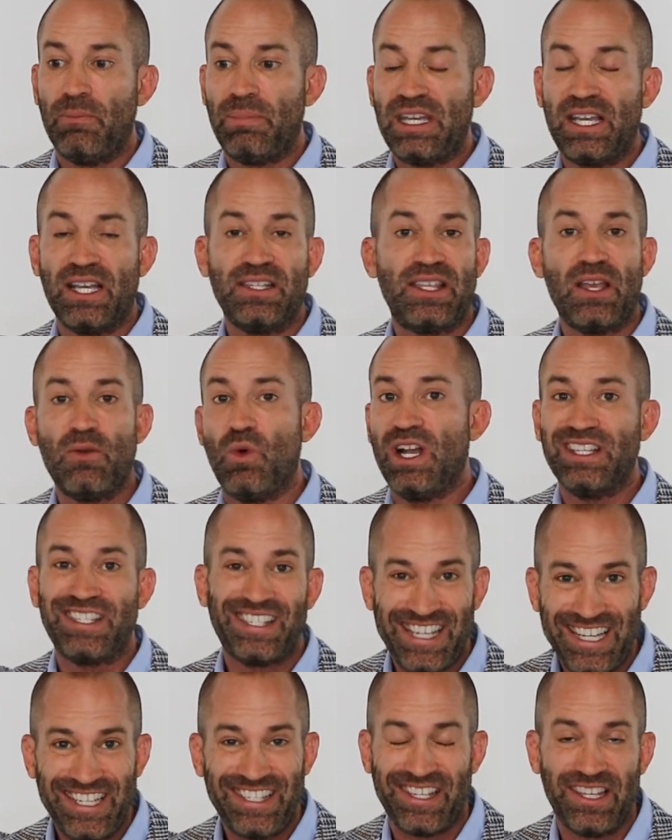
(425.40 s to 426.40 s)
because they want
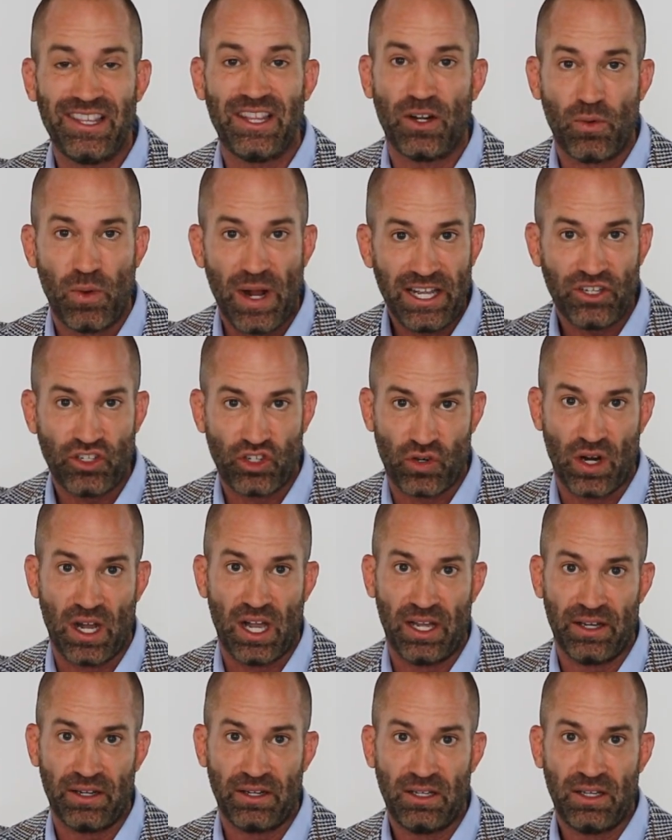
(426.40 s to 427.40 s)
seats in their
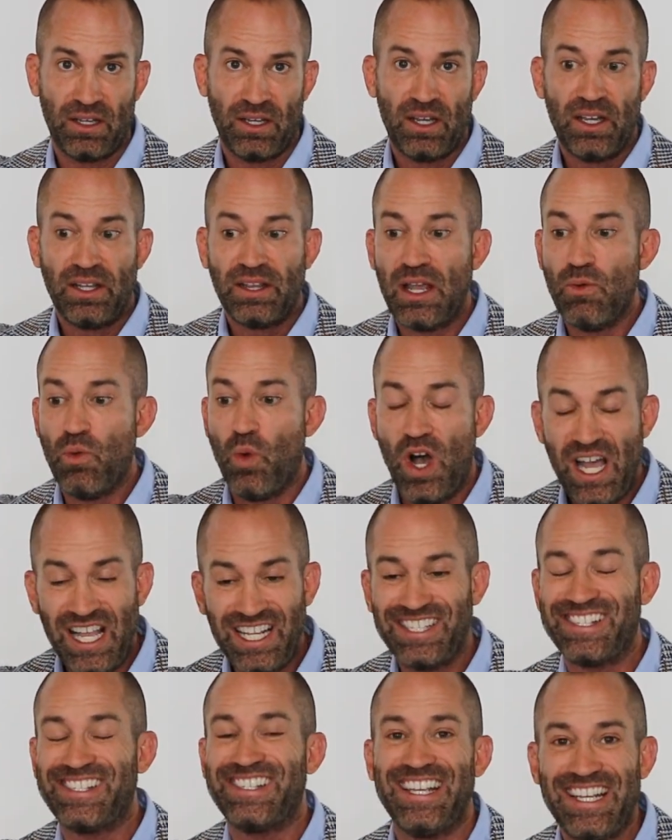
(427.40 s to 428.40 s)
restaurant. They
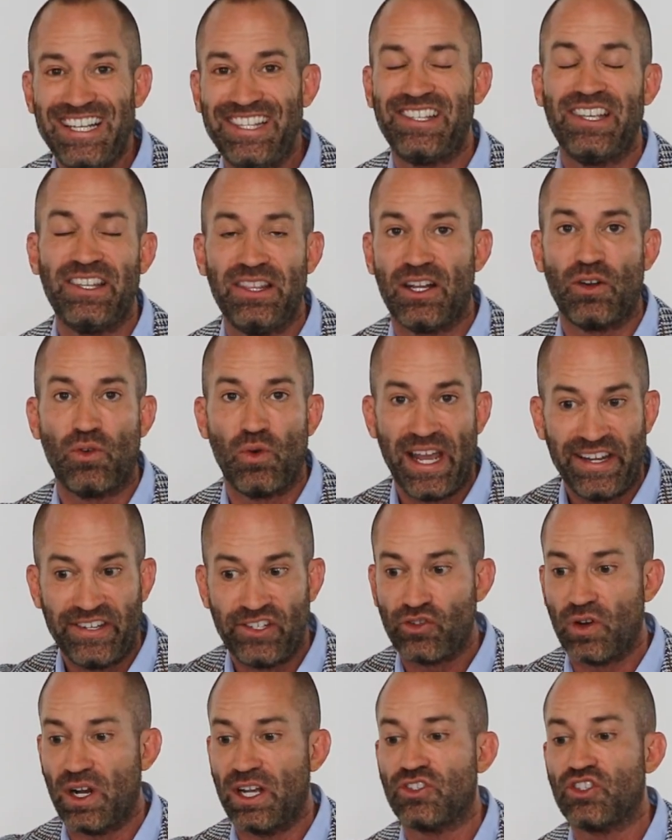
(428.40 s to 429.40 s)
want seats in their
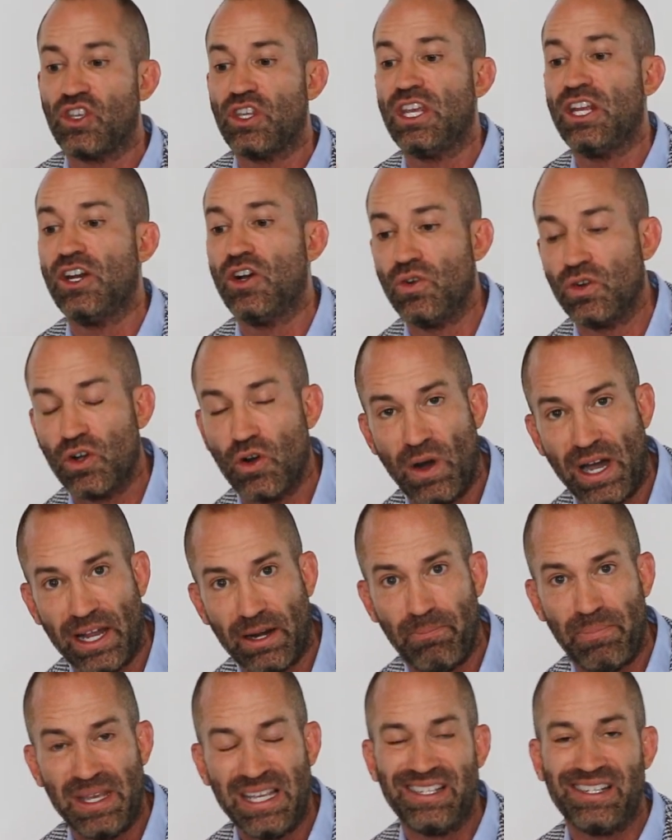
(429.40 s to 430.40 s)
restaurant so they don't go out
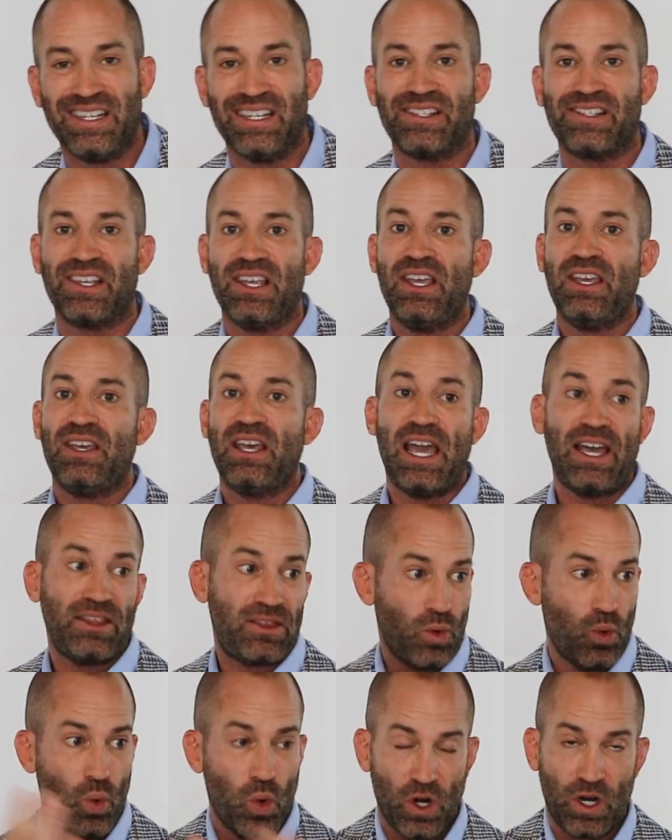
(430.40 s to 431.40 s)
of business at
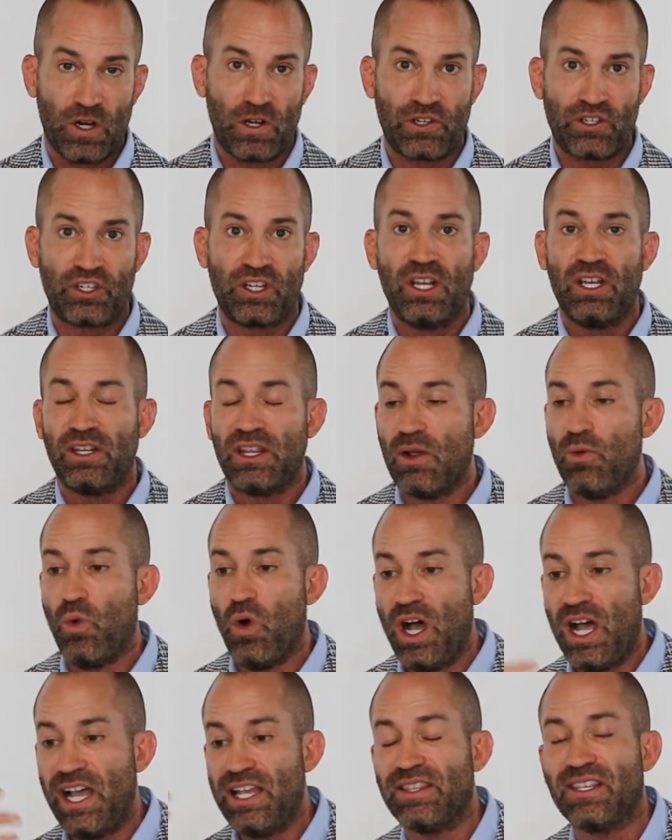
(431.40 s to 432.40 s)
the worst. They
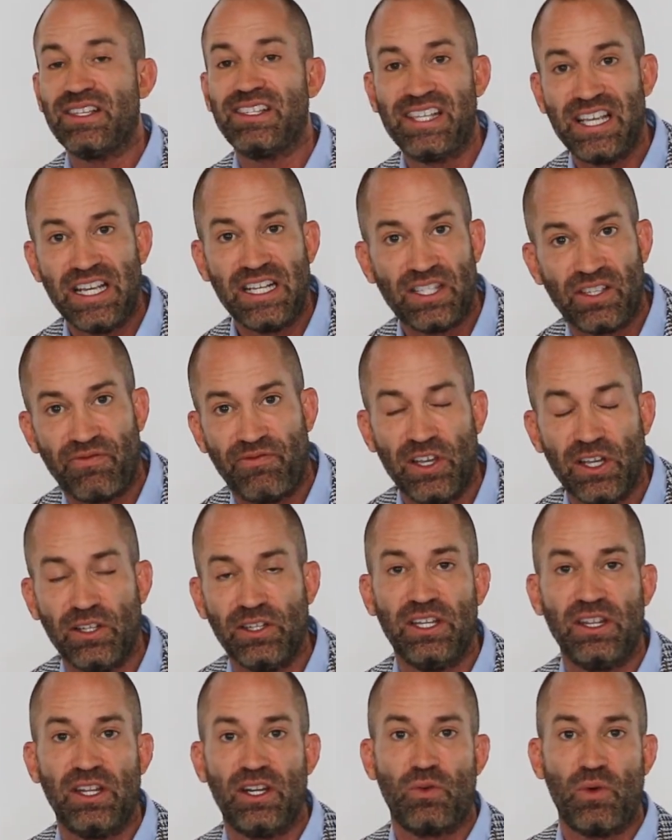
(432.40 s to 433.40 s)
want the seats
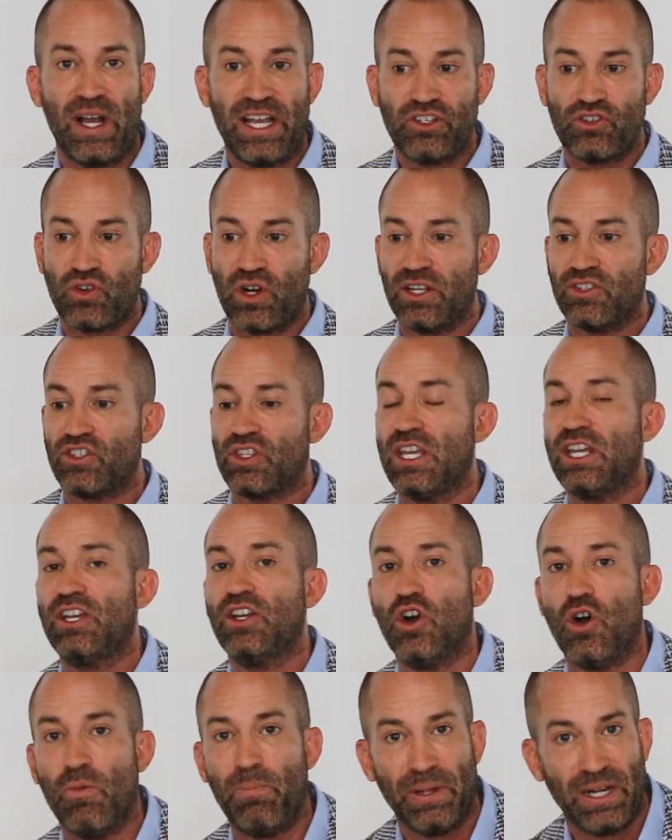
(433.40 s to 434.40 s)
filled in their restaurant so they
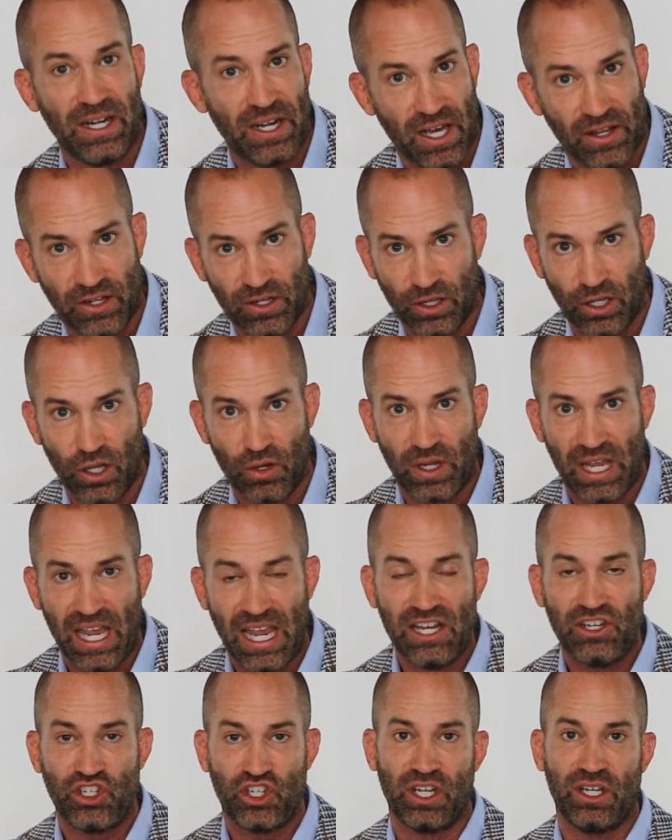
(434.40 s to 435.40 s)
can open another
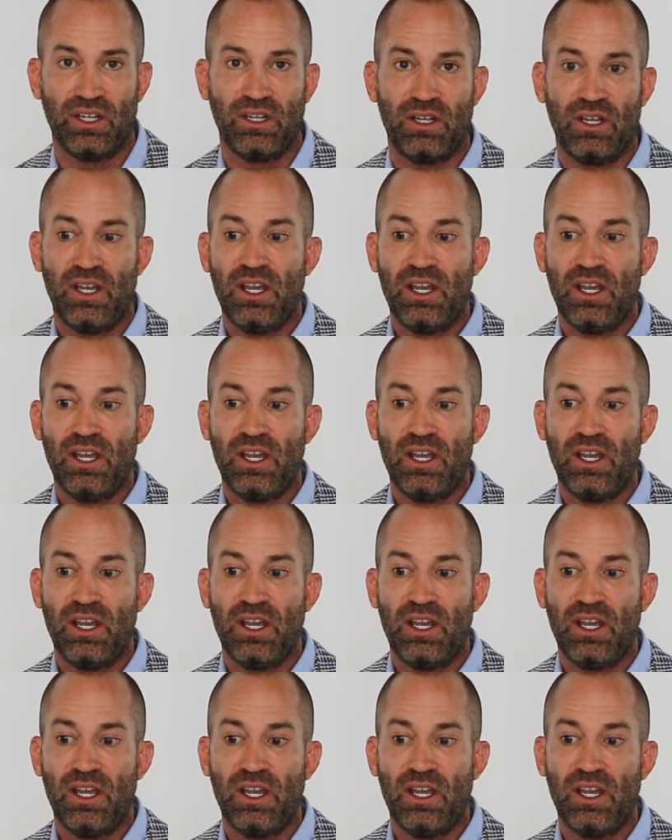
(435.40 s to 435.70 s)
location.